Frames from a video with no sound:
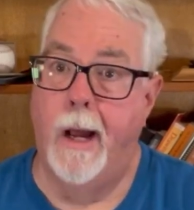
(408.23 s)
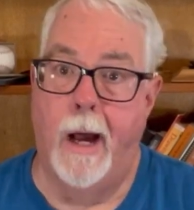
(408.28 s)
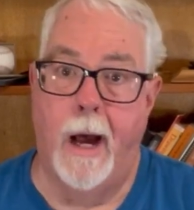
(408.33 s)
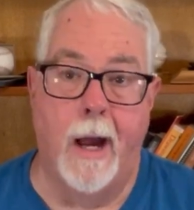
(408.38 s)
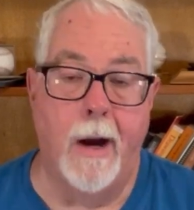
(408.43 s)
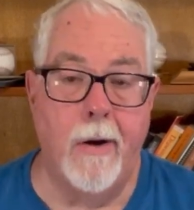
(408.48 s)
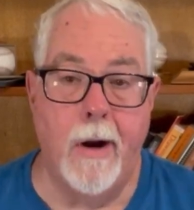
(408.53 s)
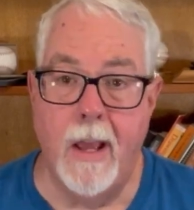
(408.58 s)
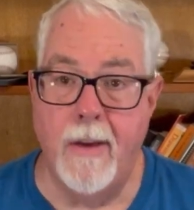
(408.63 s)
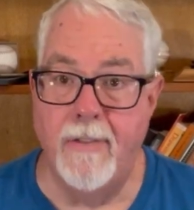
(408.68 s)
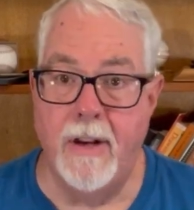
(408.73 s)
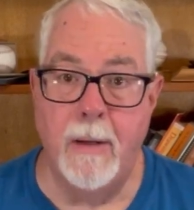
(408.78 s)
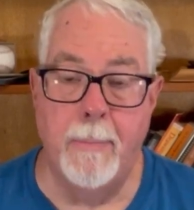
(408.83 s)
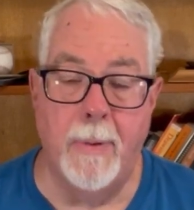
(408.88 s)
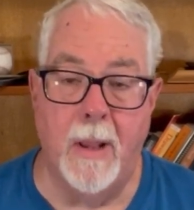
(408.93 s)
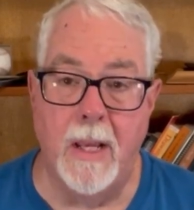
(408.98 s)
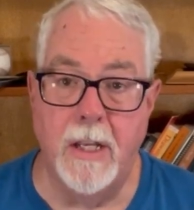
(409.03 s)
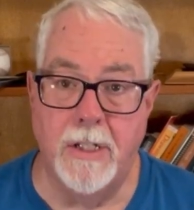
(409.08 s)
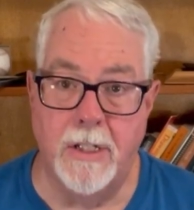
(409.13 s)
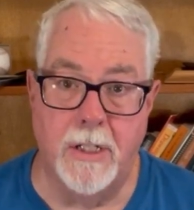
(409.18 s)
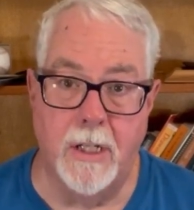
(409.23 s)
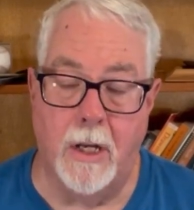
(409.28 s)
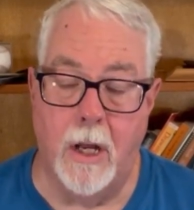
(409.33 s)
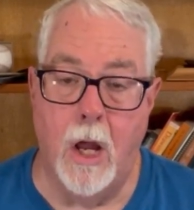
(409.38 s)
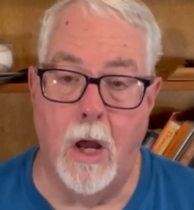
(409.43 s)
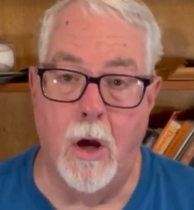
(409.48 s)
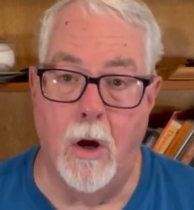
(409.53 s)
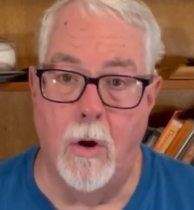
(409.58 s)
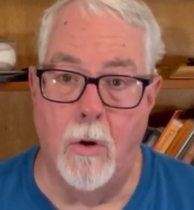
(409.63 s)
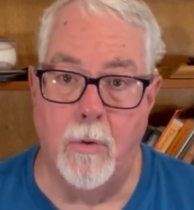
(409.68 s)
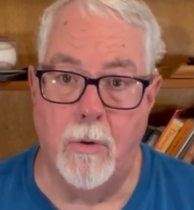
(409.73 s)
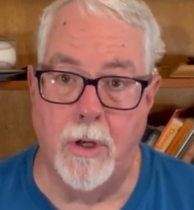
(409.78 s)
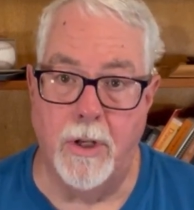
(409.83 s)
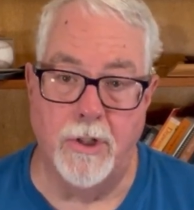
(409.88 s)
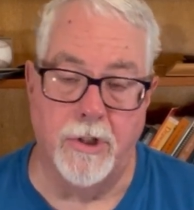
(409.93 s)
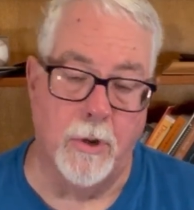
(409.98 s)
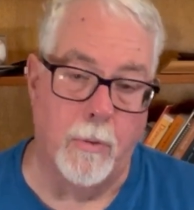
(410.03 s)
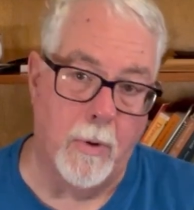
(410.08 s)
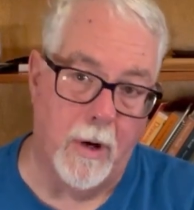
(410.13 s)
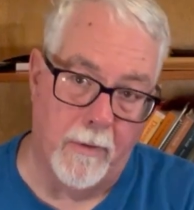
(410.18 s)
I don't have any place to go,
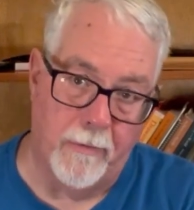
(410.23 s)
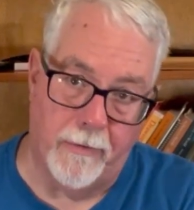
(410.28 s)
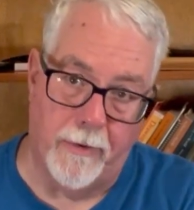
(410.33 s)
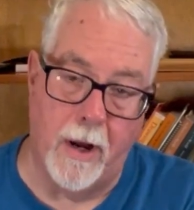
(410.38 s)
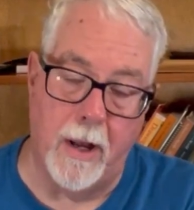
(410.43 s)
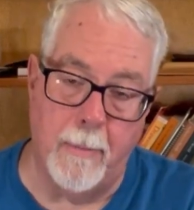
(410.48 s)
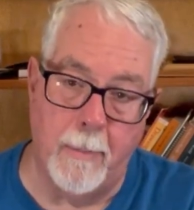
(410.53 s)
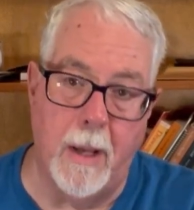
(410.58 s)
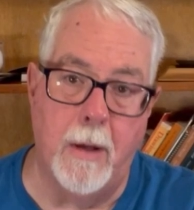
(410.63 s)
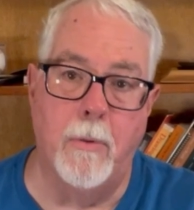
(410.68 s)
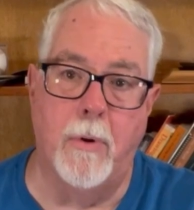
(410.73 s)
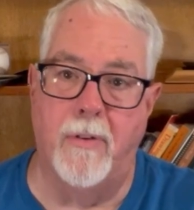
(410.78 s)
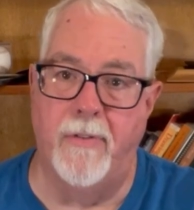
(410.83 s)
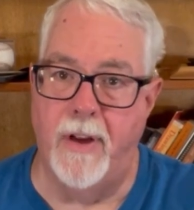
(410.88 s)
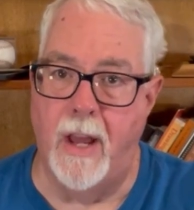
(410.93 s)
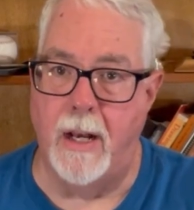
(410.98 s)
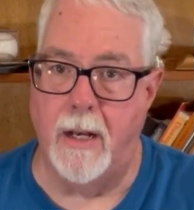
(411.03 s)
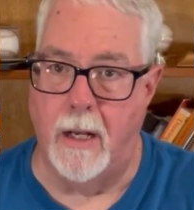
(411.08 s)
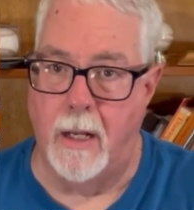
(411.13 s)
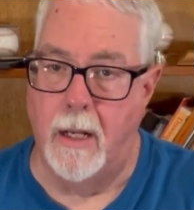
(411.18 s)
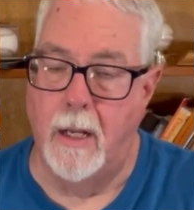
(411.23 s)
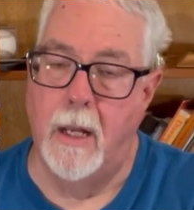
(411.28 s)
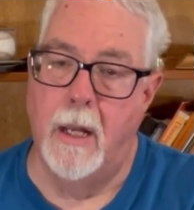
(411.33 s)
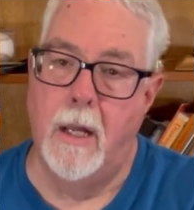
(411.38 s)
because the one in front of me would have had to